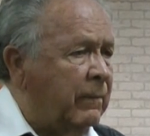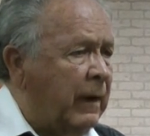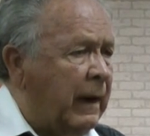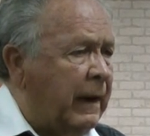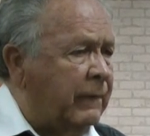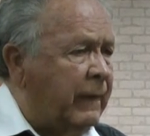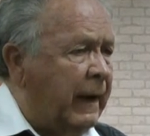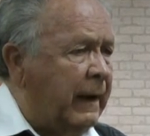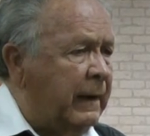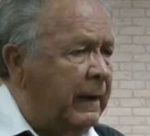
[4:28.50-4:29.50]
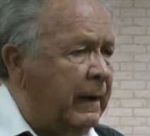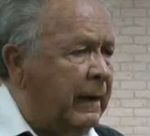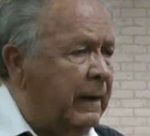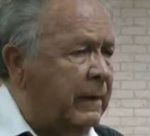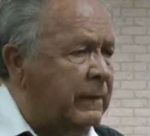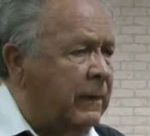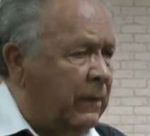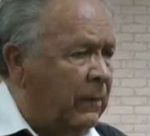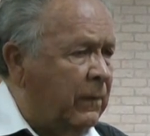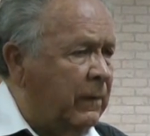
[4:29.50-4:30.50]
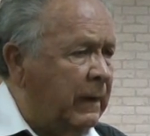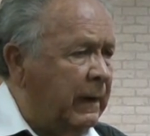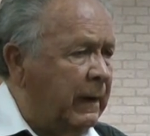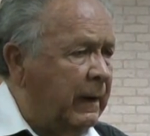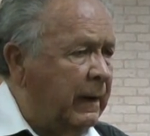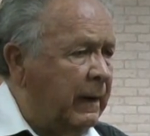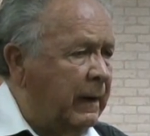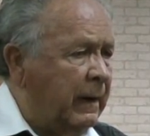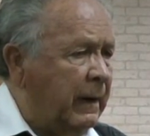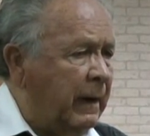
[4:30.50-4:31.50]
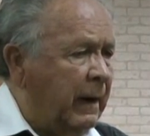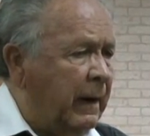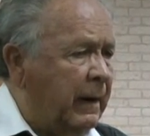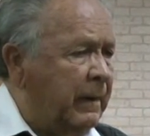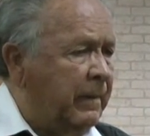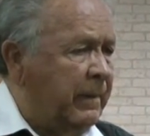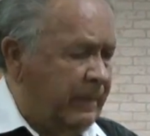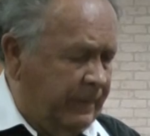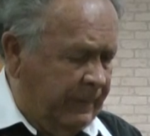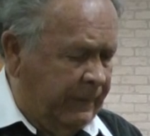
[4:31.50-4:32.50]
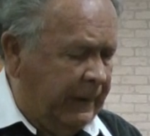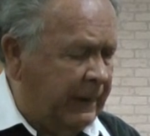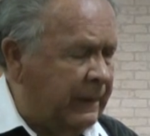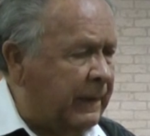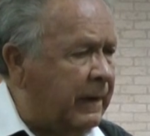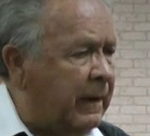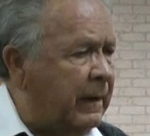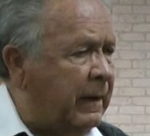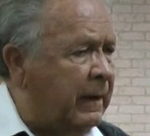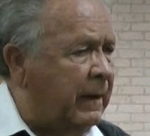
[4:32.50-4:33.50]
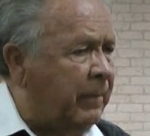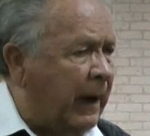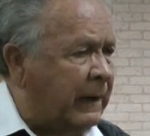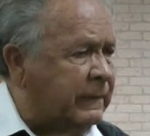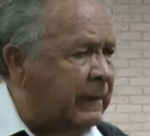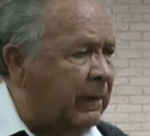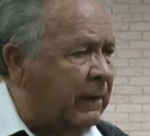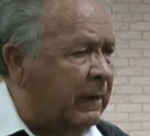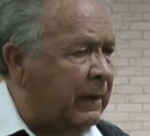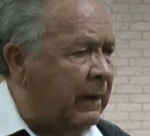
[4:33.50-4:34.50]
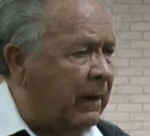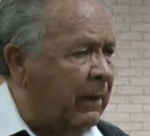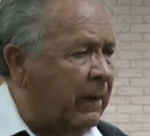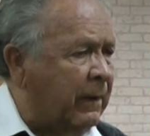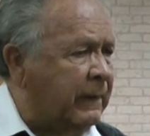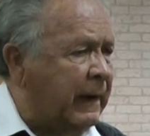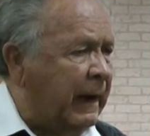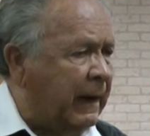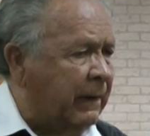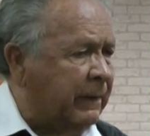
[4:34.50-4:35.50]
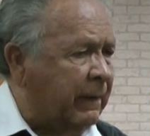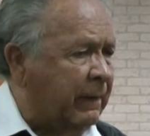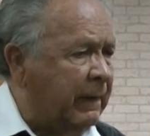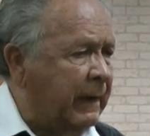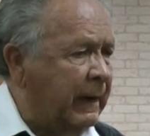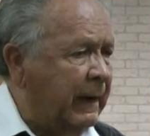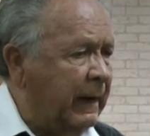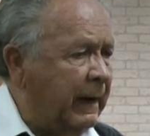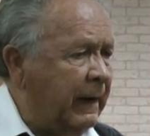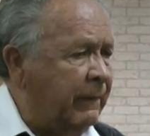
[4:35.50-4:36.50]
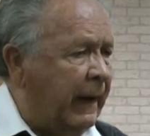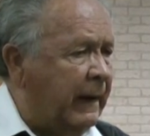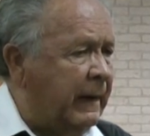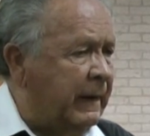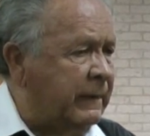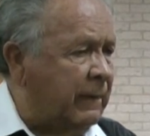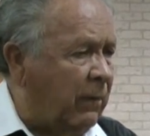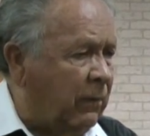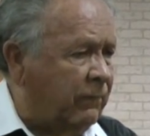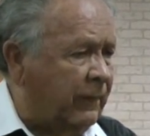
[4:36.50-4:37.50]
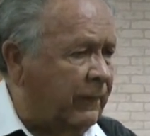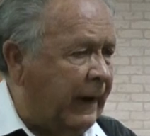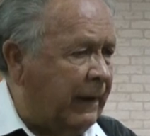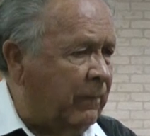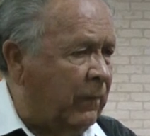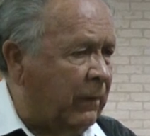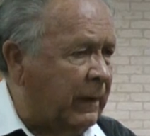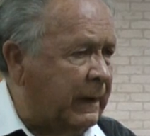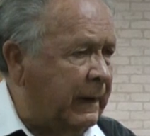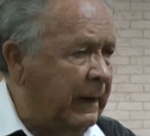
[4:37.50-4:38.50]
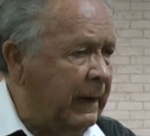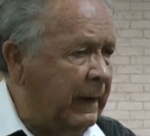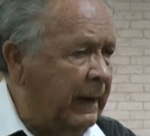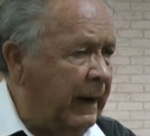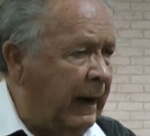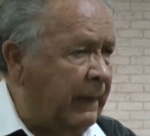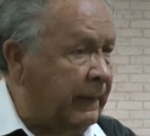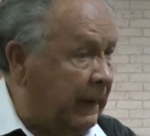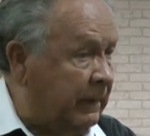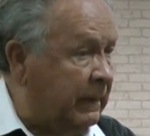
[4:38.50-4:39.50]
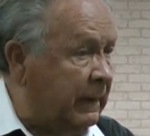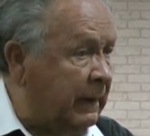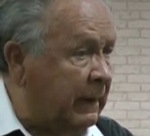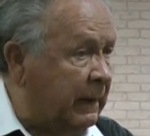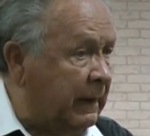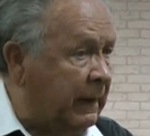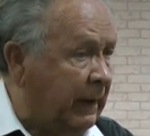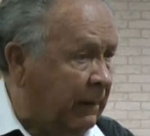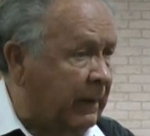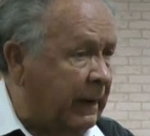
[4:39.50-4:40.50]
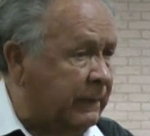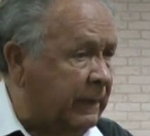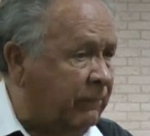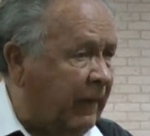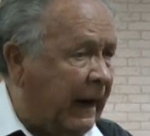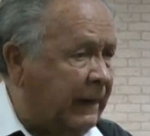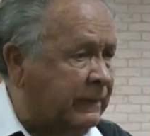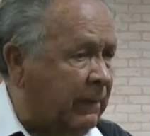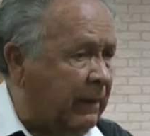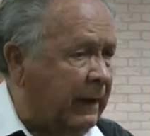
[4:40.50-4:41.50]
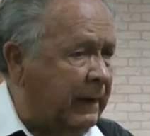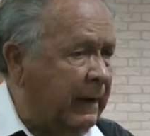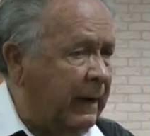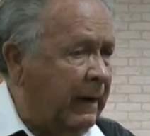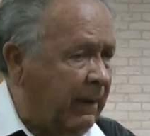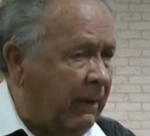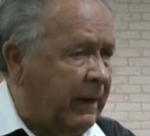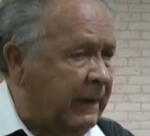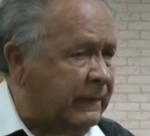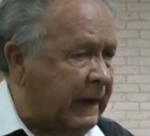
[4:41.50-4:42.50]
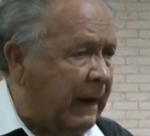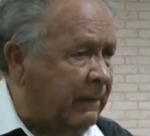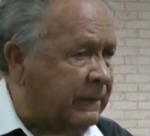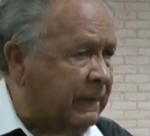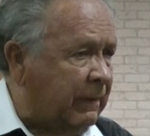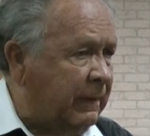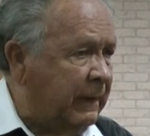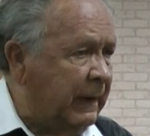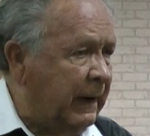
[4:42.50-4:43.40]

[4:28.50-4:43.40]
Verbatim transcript: relate that to uh, the apostle or the elder that is over that work, and then hear his advice on it or his counsel,